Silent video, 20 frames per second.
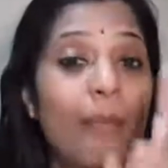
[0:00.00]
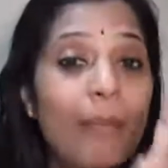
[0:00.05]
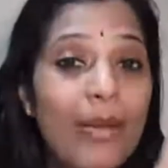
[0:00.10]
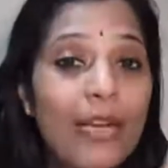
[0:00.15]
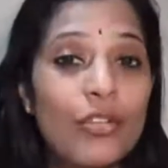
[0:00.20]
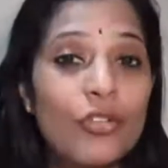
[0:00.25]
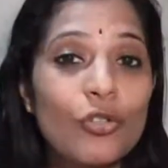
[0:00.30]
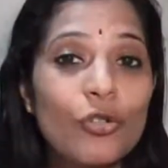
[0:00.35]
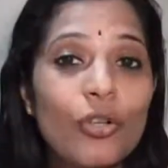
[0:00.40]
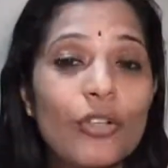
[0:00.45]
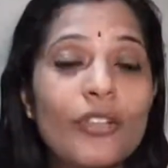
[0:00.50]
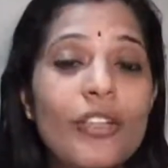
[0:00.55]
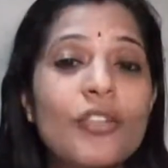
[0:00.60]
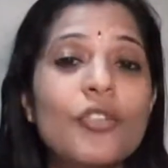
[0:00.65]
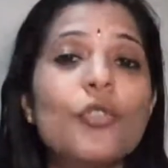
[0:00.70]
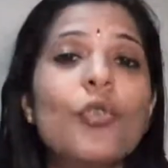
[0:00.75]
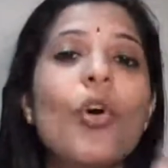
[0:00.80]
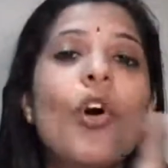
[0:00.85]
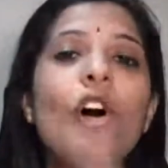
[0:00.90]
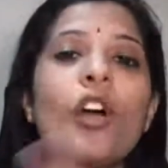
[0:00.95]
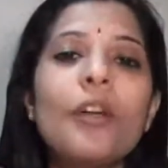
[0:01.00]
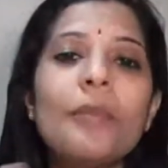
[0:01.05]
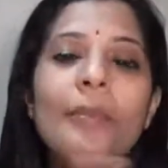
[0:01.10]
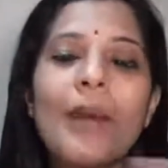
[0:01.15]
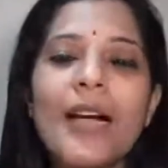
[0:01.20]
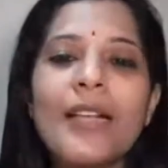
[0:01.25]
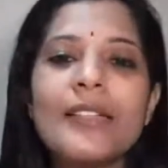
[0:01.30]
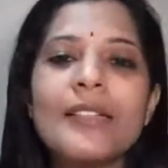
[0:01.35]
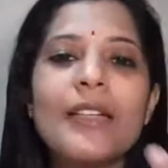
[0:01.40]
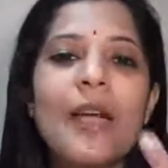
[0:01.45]
Make sure that you all
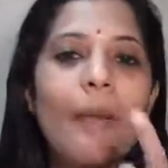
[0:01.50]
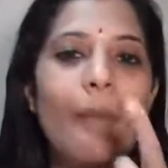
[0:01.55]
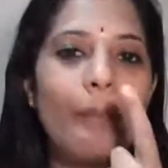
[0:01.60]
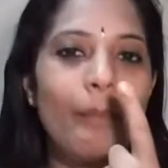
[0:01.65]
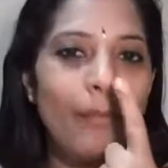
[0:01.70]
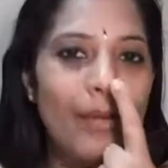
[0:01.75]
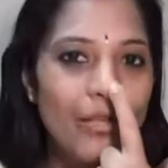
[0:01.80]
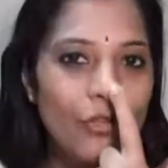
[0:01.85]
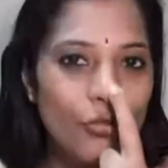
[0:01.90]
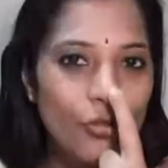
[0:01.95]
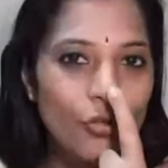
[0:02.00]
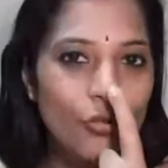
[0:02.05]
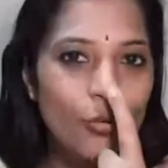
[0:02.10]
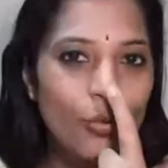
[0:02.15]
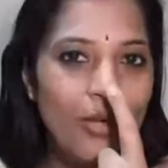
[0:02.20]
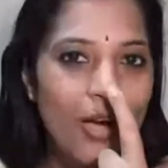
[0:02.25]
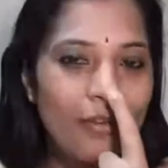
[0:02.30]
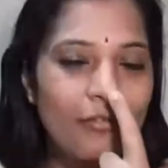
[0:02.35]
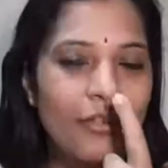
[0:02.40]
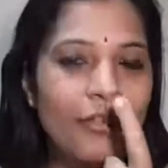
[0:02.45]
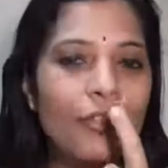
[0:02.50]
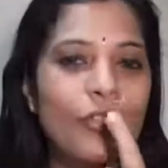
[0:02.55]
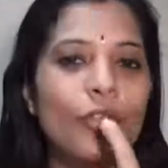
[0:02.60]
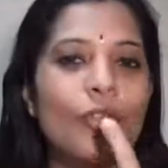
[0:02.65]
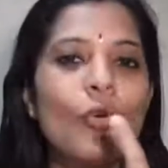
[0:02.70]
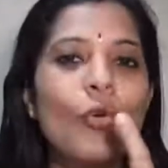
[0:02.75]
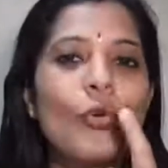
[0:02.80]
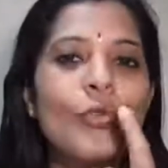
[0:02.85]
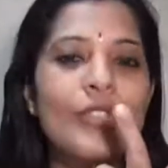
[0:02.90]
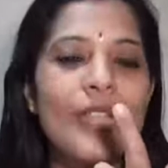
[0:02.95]
mask up. Make sure you cover your
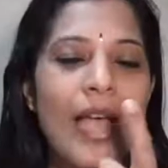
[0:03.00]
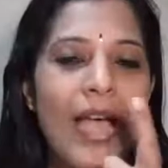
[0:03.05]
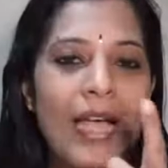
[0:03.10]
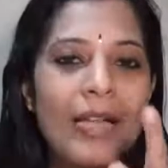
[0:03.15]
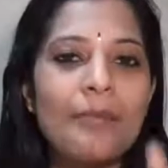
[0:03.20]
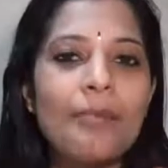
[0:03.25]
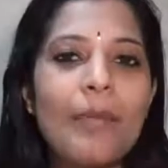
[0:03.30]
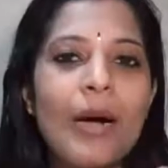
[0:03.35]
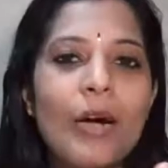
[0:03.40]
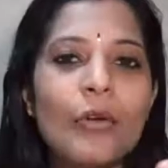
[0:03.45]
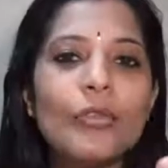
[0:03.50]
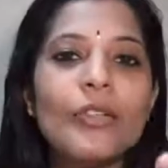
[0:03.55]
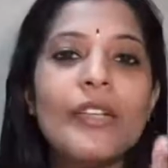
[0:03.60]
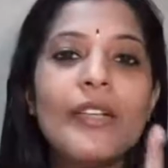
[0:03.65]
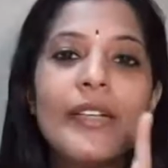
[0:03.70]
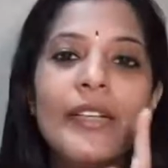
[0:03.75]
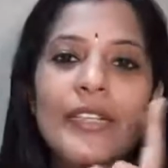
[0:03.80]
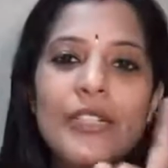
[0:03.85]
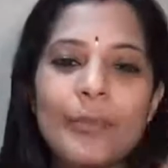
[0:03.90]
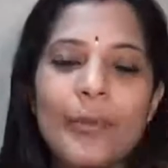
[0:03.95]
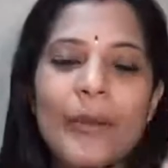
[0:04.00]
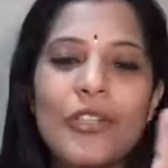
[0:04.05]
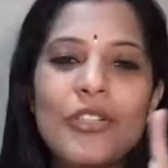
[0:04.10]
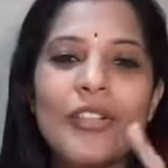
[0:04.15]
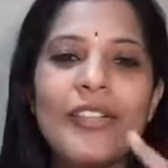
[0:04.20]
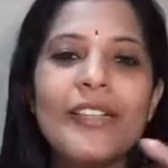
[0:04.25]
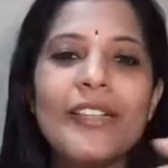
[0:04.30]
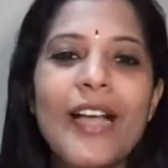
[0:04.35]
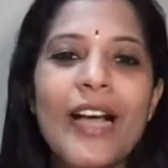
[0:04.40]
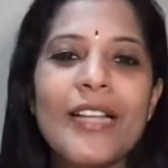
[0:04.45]
nose and mouth,
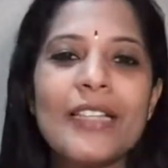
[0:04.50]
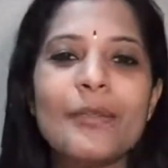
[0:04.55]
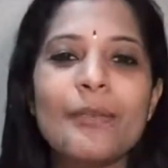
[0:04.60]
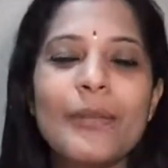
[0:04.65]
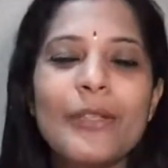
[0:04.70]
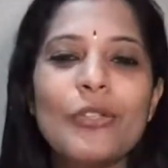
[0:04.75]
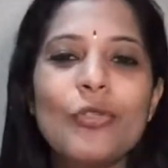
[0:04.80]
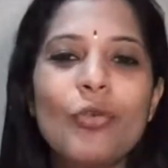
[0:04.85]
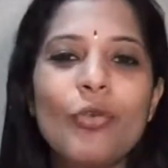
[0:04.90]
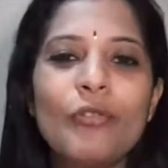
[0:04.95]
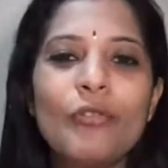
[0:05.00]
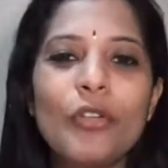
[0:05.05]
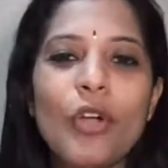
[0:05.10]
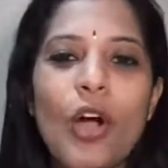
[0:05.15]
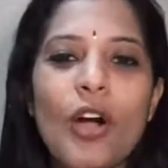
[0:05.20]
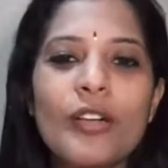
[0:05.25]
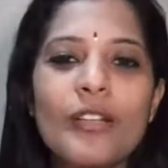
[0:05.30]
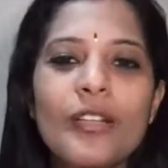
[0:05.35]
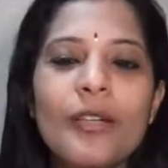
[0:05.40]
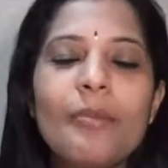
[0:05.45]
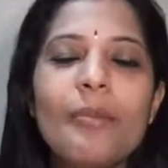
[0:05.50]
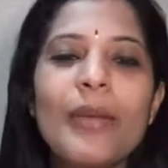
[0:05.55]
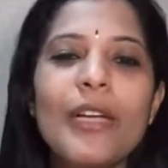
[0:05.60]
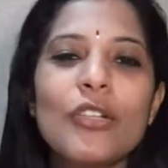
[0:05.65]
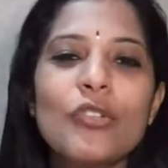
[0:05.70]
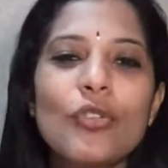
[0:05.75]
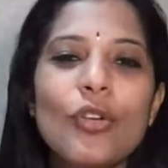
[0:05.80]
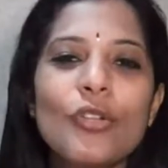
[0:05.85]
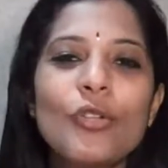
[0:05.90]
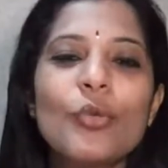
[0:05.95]
especially the husbands who've logged in.
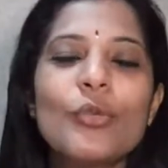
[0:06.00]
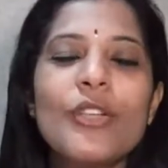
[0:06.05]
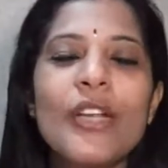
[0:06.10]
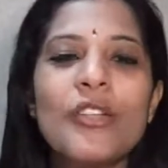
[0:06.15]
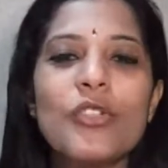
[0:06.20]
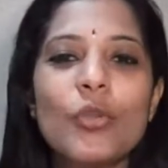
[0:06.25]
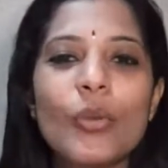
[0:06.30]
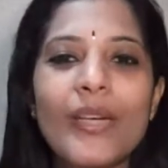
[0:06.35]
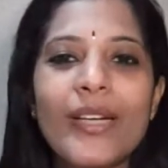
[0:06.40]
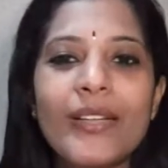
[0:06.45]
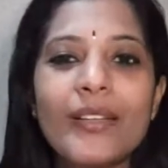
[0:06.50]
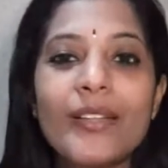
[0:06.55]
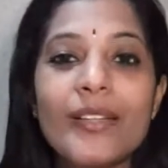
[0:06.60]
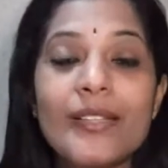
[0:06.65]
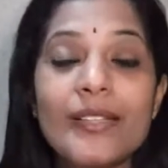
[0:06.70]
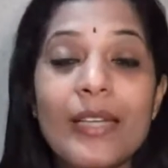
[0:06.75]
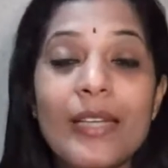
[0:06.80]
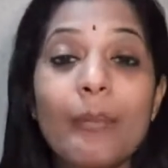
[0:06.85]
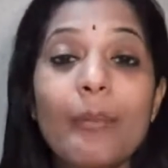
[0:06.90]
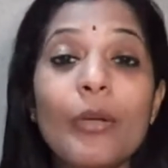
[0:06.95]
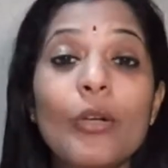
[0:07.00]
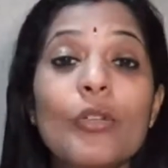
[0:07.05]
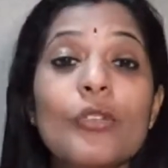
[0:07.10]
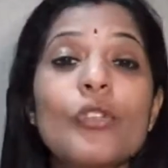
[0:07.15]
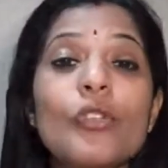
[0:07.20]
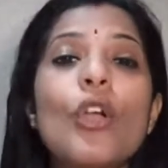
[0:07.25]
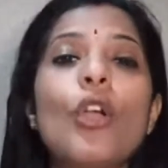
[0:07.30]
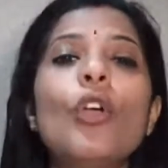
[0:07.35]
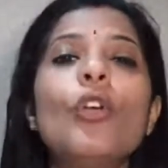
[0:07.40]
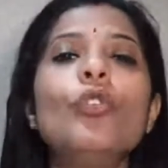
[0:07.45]
Make sure you educate the same,
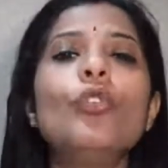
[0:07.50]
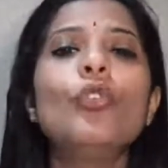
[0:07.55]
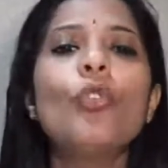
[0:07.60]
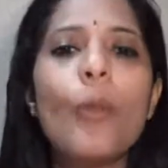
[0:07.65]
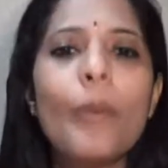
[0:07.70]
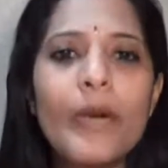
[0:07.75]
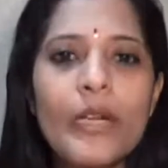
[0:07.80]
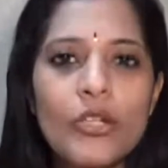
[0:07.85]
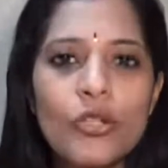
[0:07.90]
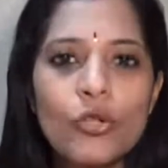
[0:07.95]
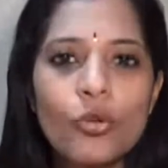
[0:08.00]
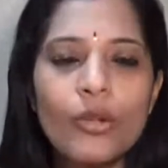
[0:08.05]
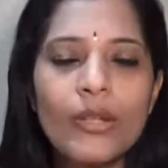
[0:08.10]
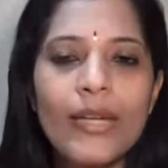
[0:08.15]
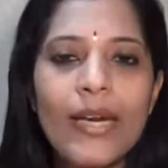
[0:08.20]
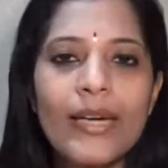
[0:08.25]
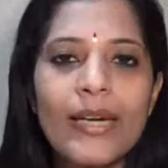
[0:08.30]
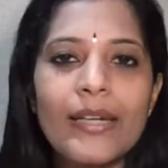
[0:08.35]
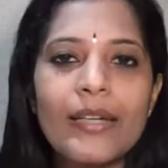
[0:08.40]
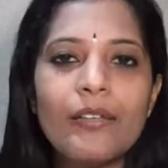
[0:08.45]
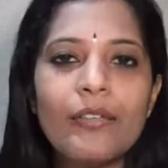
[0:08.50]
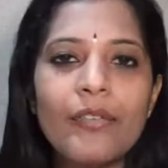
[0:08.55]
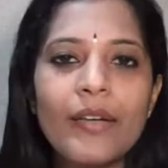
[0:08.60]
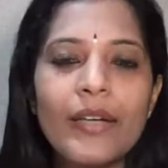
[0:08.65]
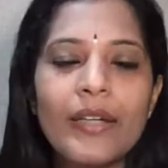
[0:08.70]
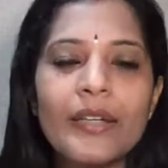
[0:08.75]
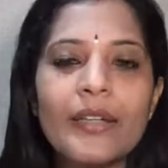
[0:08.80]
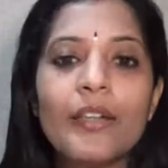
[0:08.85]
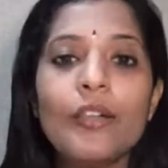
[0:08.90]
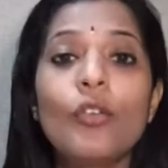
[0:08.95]
because nobody should get
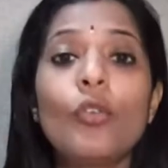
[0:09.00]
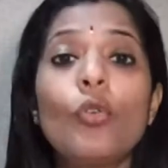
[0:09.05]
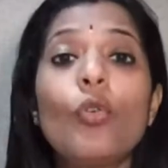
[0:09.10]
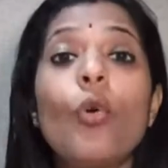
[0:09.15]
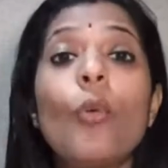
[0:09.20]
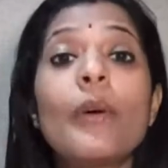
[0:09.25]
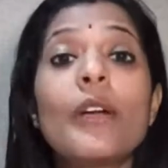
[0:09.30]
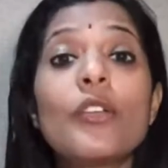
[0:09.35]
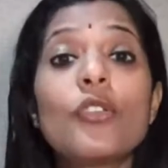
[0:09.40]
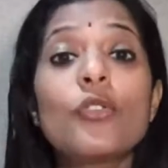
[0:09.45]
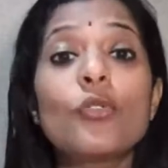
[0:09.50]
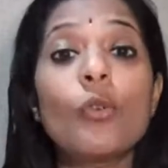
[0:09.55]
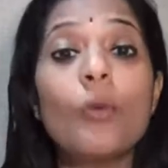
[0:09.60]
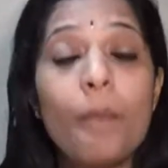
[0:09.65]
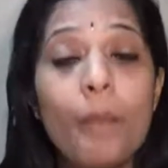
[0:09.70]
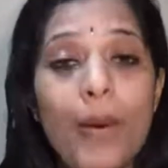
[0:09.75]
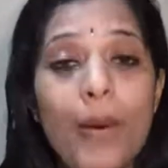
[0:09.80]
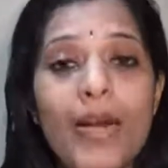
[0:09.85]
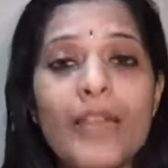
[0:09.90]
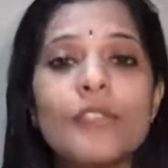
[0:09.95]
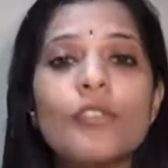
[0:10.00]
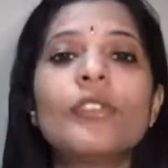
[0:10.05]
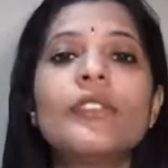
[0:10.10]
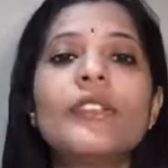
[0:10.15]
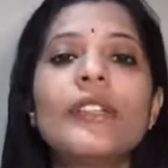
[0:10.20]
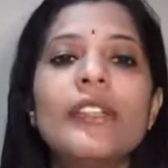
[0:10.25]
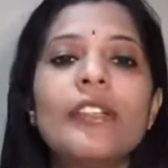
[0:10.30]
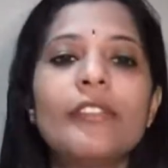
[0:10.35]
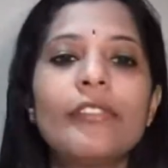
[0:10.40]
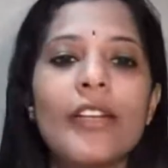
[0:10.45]
infected. Nobody should pass
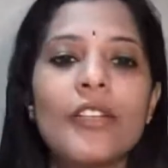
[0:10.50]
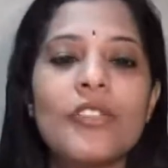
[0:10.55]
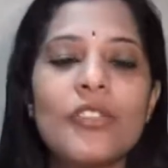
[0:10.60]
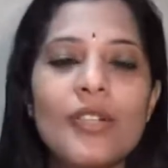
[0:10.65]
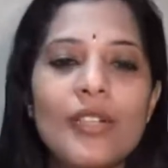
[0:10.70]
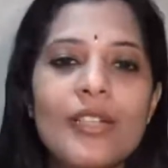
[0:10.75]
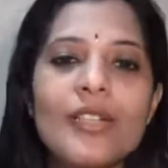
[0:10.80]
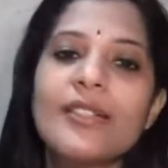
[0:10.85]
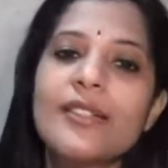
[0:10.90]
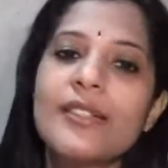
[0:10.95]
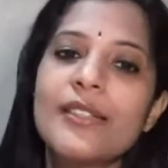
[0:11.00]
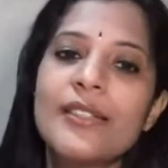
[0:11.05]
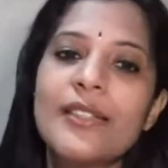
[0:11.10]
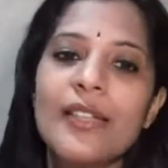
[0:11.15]
on the infection.